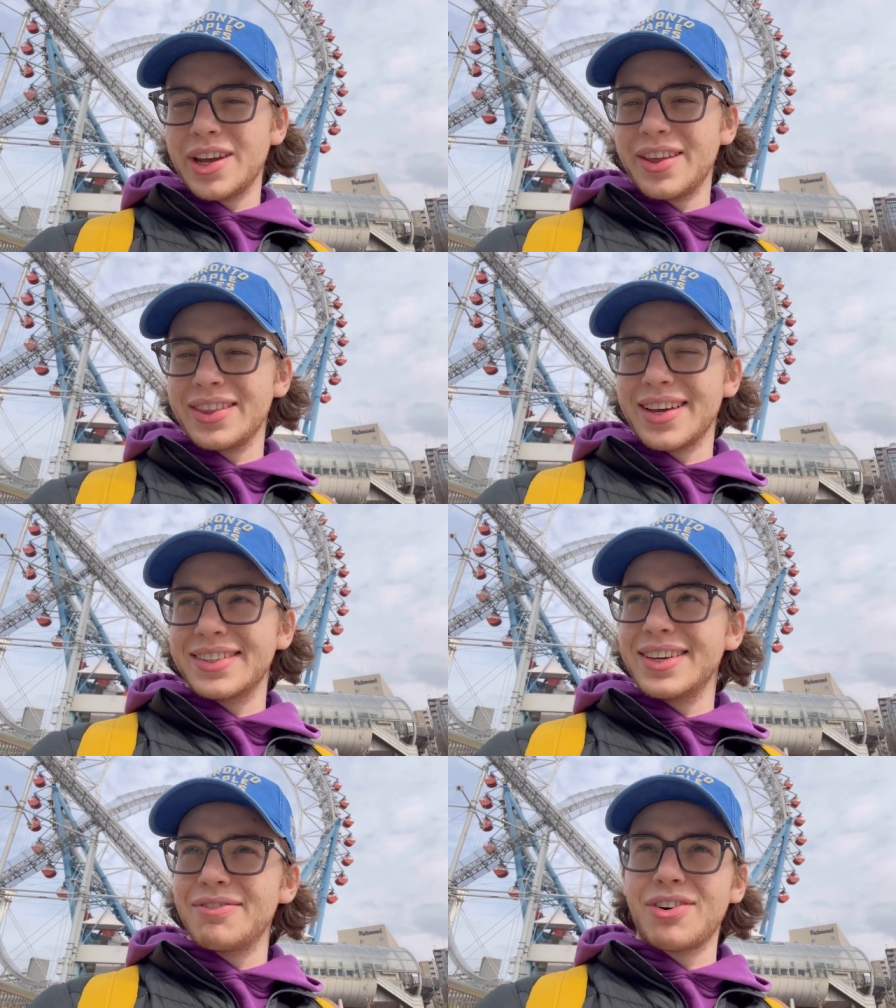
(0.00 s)
I think that's
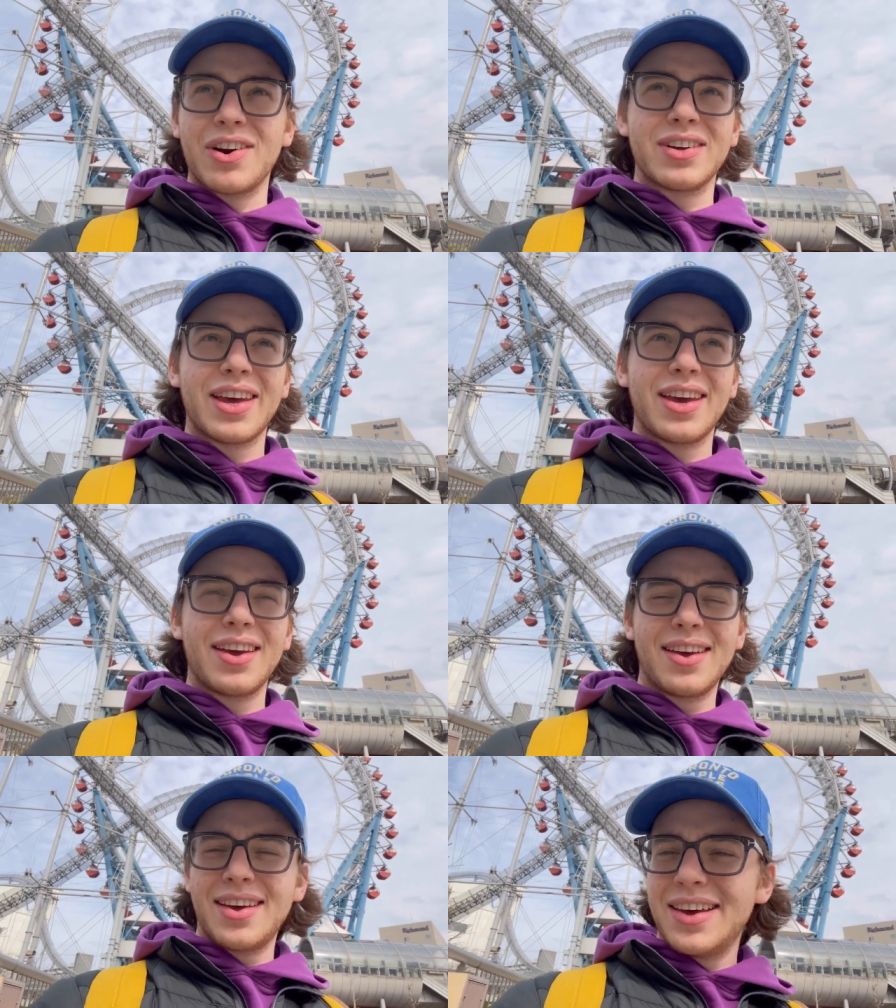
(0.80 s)
it for our day.
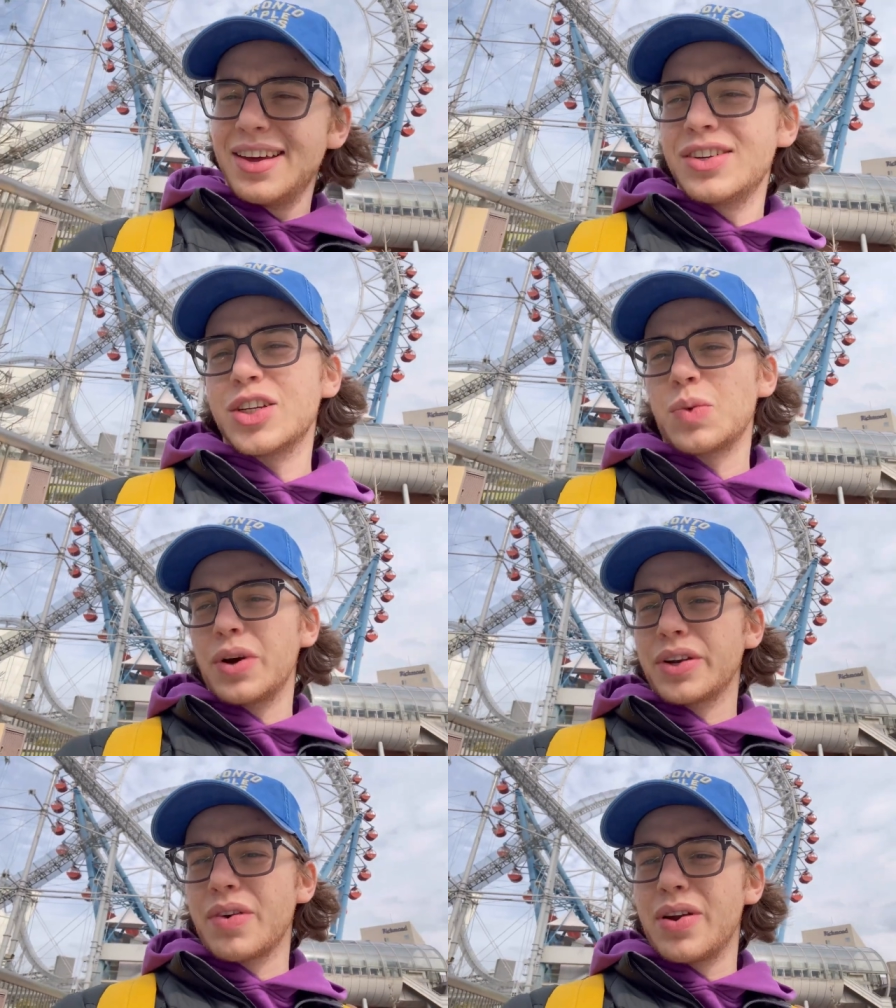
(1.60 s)
Just
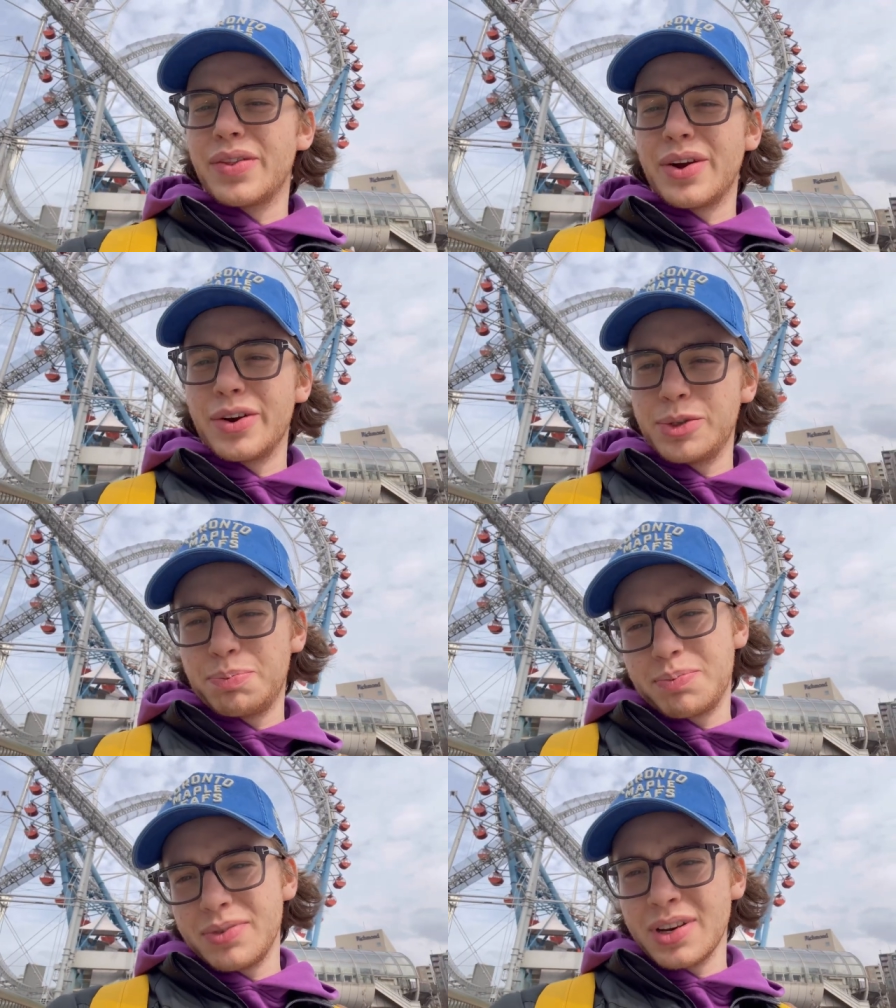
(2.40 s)
walked around in there. There's
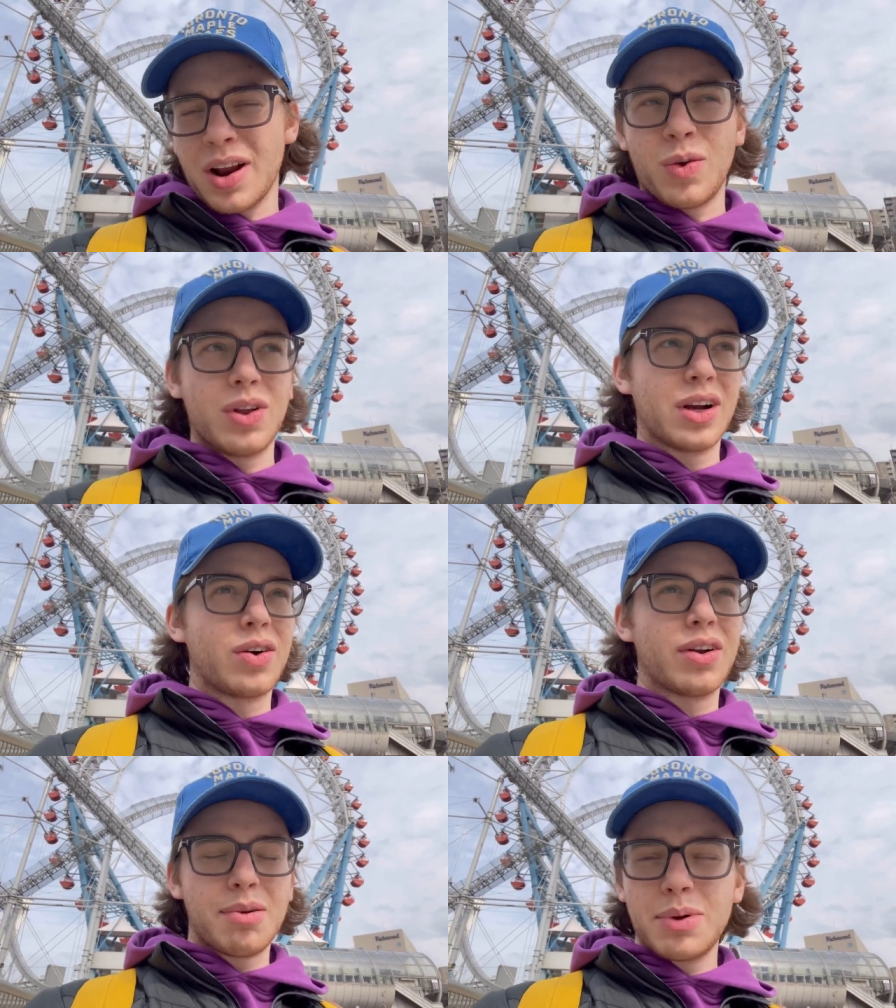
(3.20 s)
not a whole lot
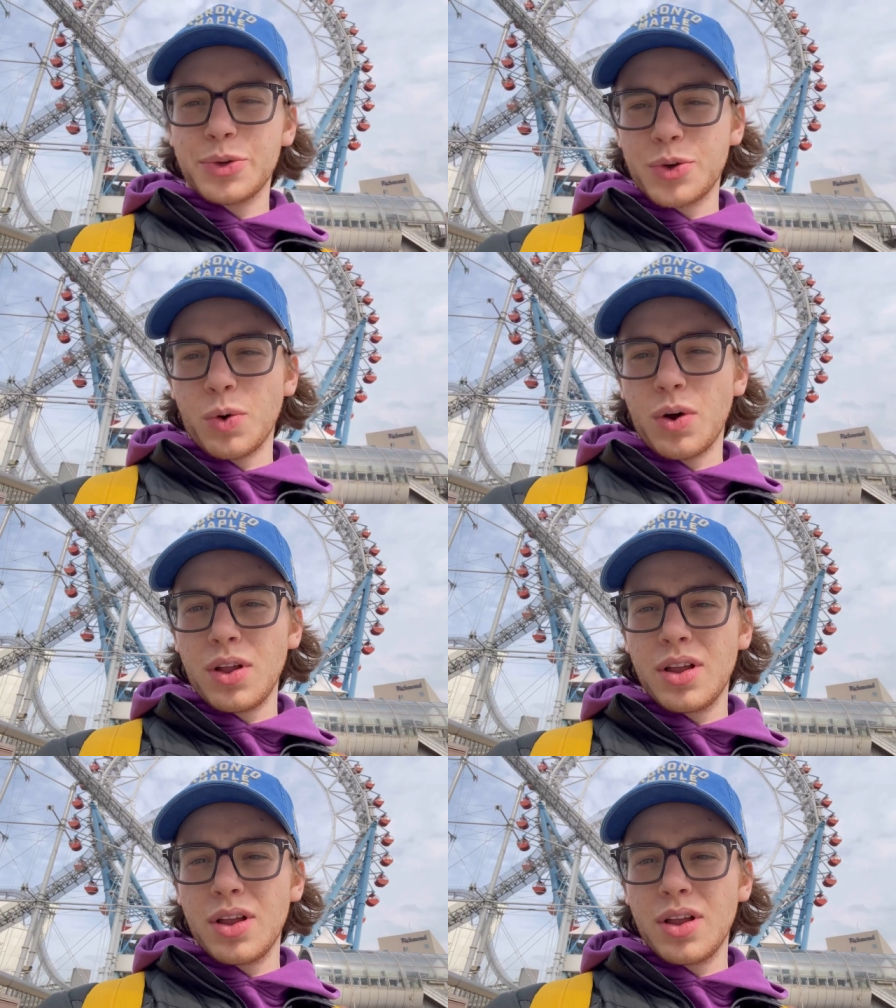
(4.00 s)
going on, but it was cool.